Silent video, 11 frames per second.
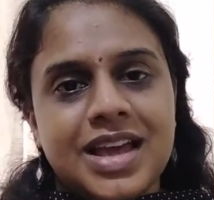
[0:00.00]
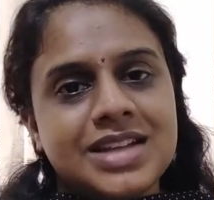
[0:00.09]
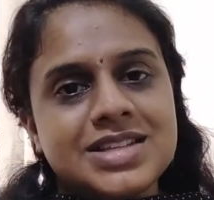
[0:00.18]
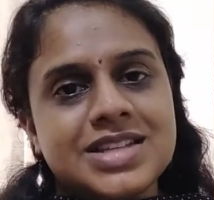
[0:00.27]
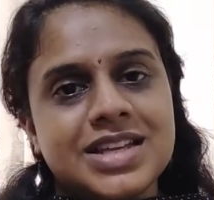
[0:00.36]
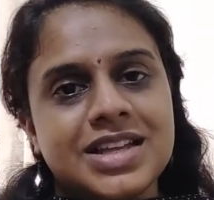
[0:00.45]

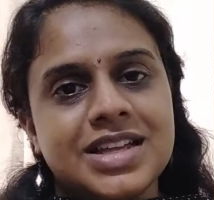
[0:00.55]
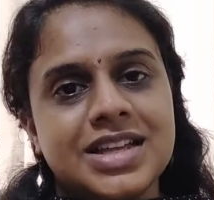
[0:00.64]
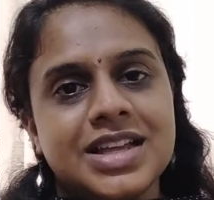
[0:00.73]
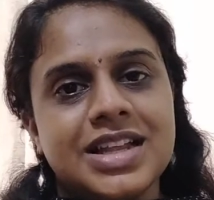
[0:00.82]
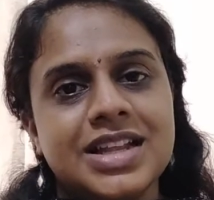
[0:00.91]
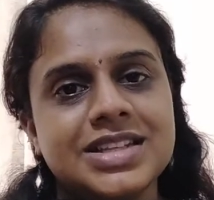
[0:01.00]
And
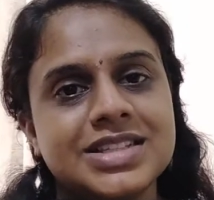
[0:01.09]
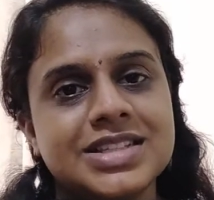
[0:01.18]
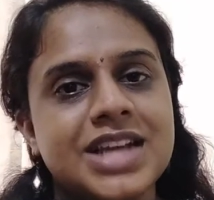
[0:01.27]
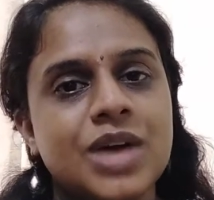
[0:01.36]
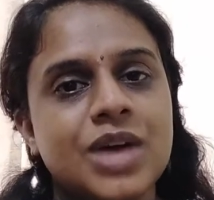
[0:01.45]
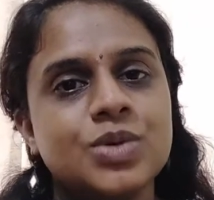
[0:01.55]
let
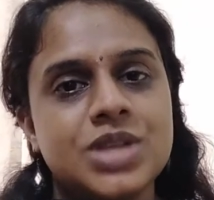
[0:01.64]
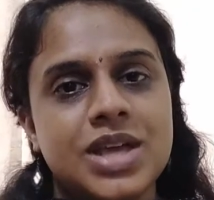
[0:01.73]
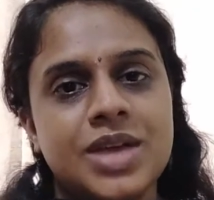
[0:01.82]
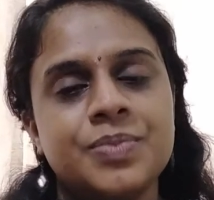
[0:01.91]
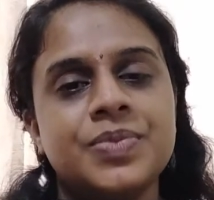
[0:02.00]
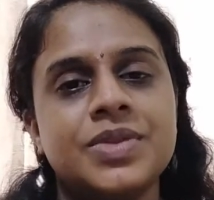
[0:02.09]
us now
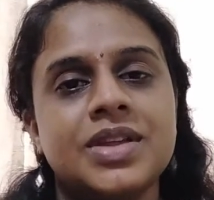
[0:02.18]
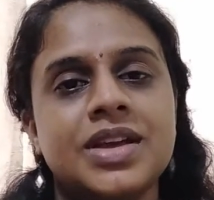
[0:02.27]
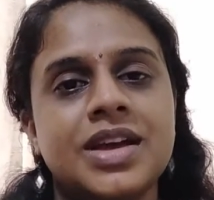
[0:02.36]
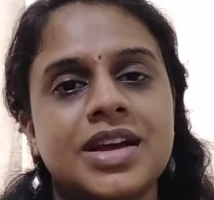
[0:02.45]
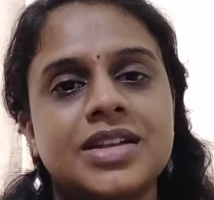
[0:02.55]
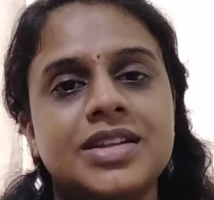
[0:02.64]
see
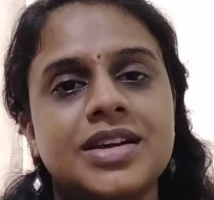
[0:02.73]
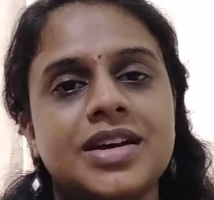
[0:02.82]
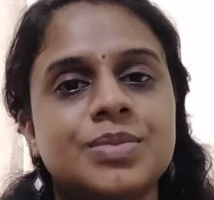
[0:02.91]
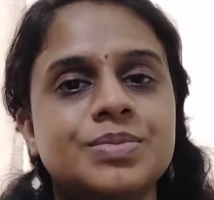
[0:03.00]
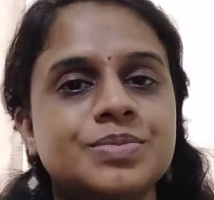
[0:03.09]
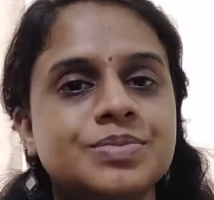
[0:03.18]

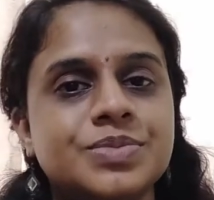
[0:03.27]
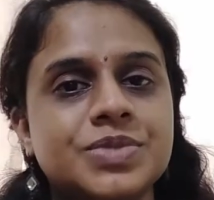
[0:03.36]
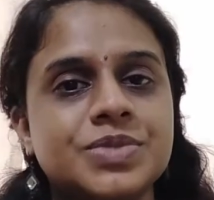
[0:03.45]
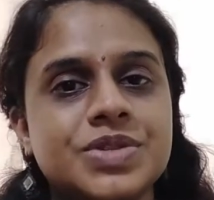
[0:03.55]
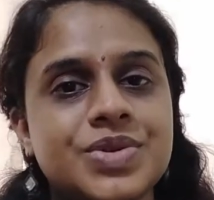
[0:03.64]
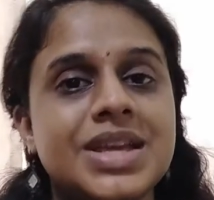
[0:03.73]
the
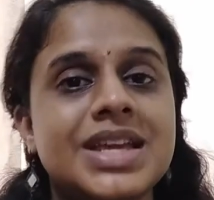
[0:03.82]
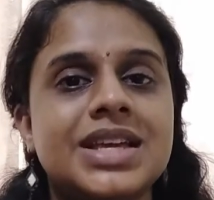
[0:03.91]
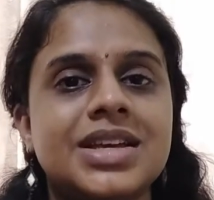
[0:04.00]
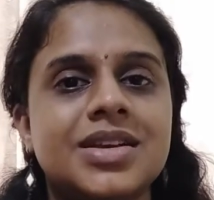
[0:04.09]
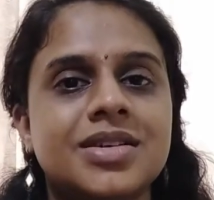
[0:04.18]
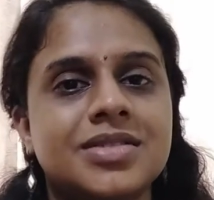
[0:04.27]

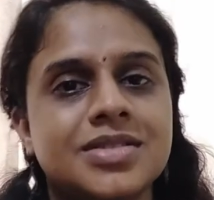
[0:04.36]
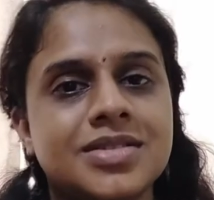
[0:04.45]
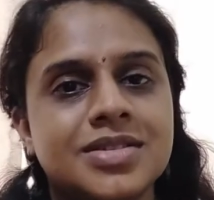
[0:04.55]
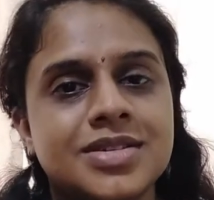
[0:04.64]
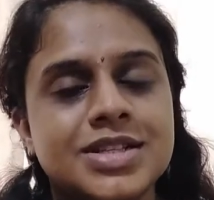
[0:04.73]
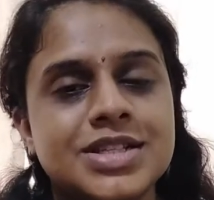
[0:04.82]
3
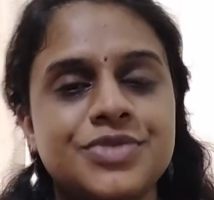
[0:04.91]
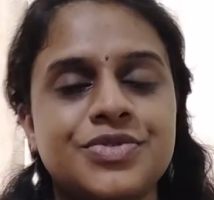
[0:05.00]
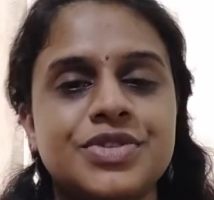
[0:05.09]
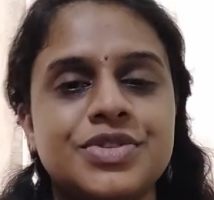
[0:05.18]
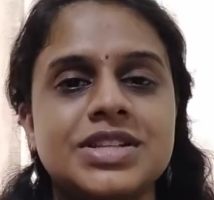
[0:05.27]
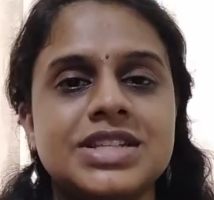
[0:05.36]

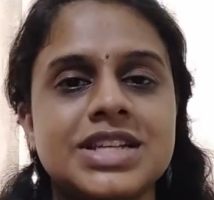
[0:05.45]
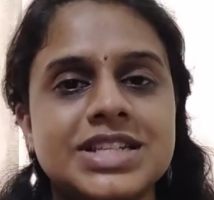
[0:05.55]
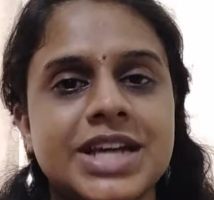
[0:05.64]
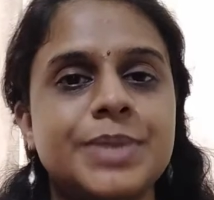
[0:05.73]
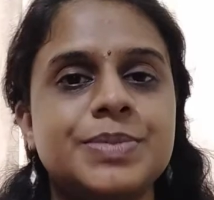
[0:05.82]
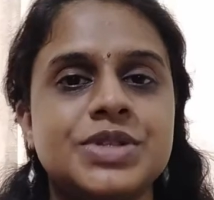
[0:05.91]
different
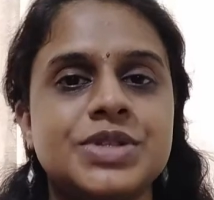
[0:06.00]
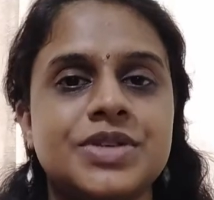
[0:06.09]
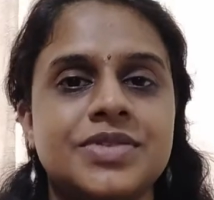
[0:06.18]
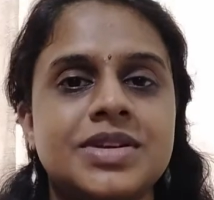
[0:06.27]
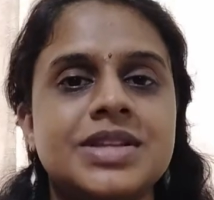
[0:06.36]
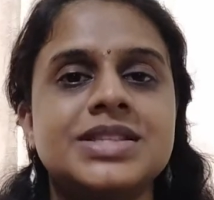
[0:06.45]
types
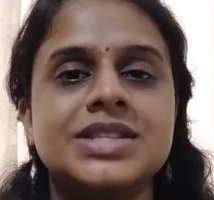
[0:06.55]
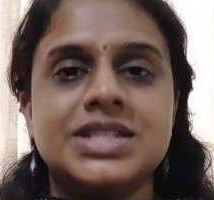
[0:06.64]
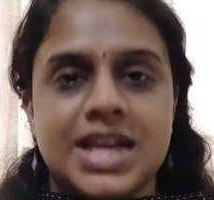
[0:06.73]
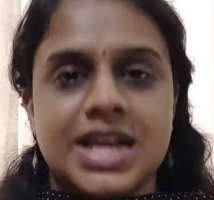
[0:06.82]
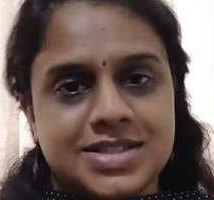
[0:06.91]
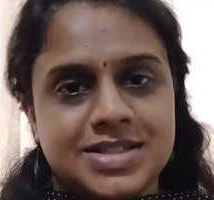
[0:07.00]
of
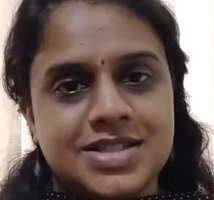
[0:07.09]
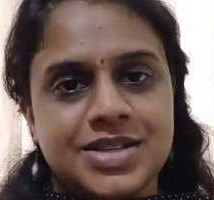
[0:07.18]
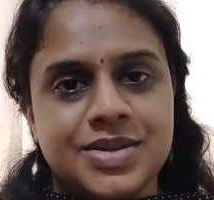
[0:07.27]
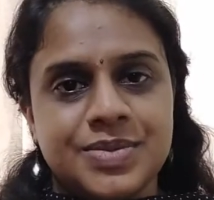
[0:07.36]
syntax.